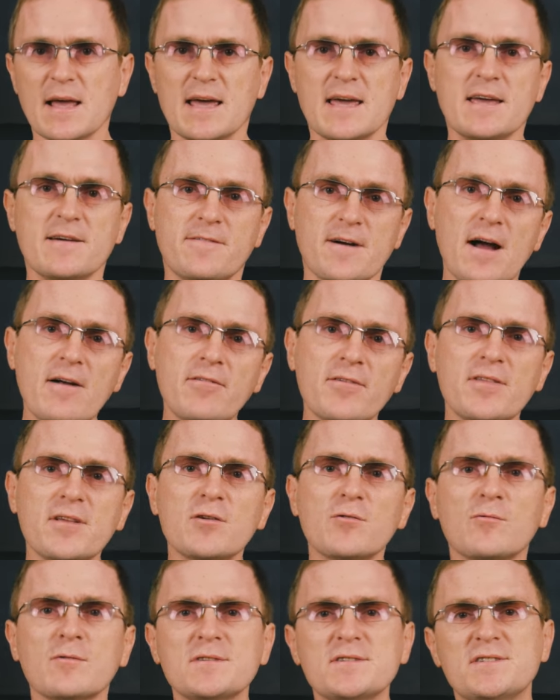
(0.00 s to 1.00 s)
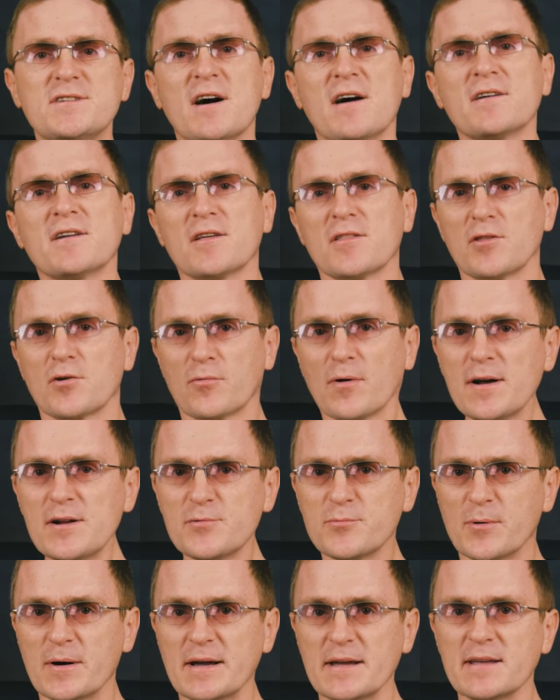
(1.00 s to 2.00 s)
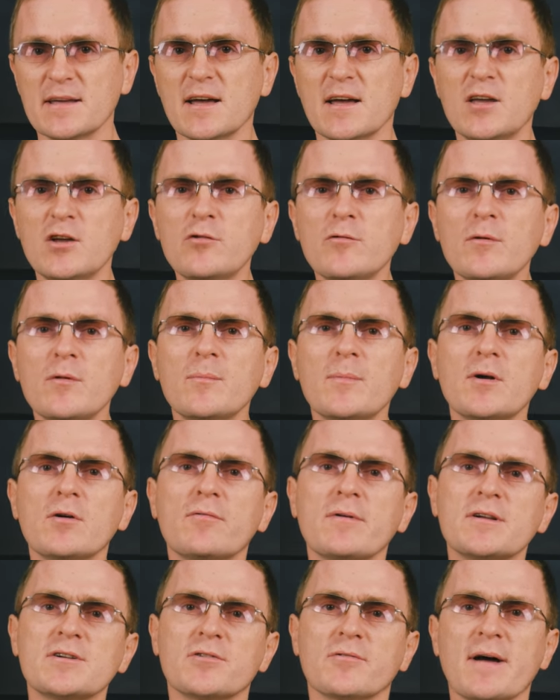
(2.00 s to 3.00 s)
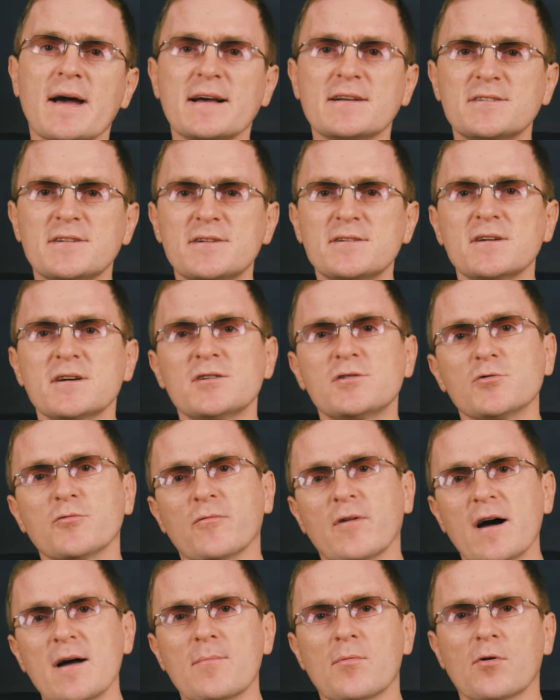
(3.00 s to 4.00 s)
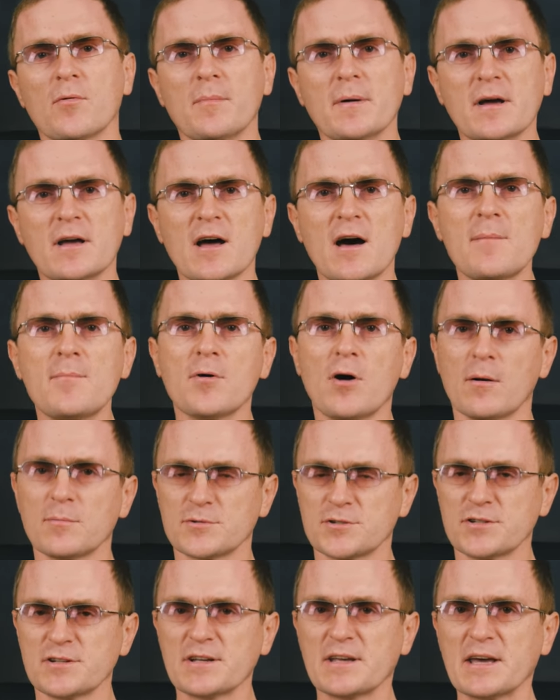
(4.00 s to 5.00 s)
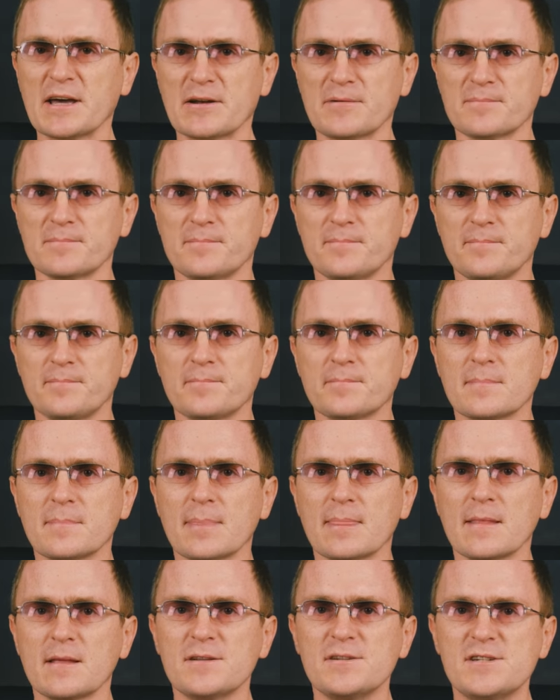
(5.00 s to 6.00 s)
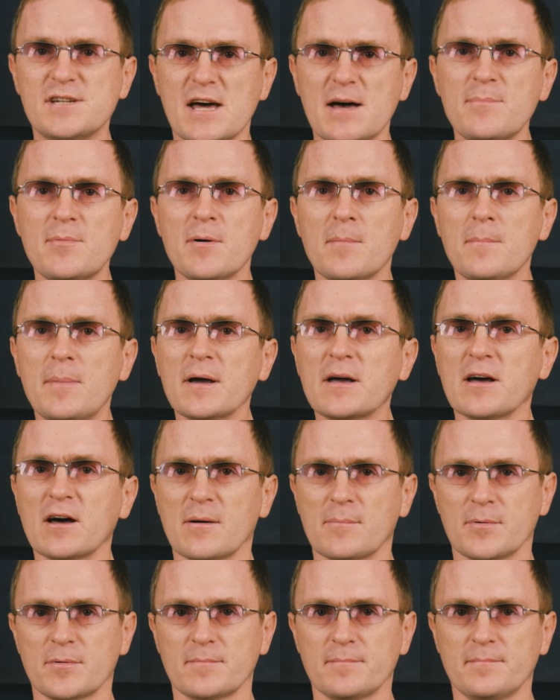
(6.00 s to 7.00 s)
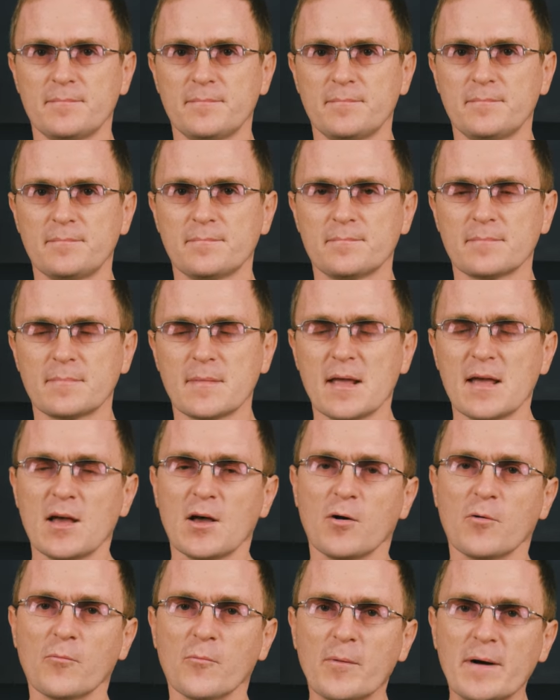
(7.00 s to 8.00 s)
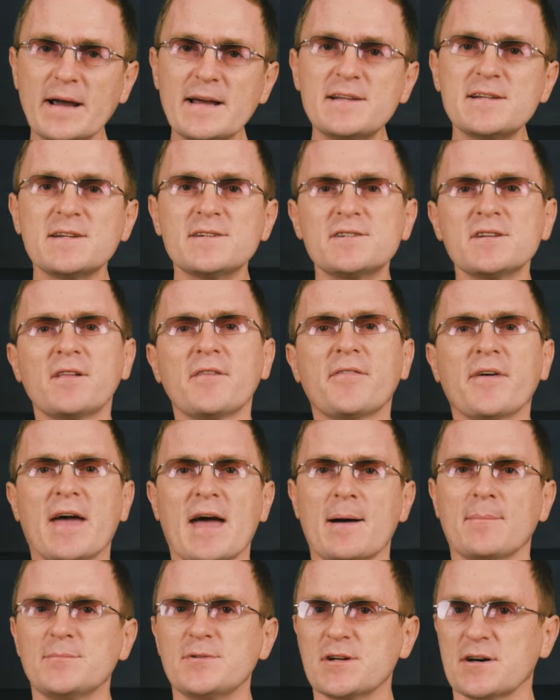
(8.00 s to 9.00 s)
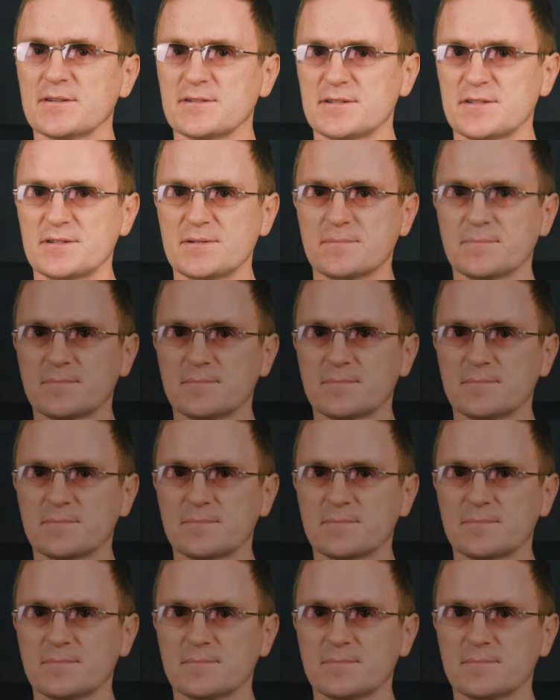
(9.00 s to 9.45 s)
If everything was done in the right way, you will be redirected to Viber Backup option again. Tap Backup. Wait until the app does it.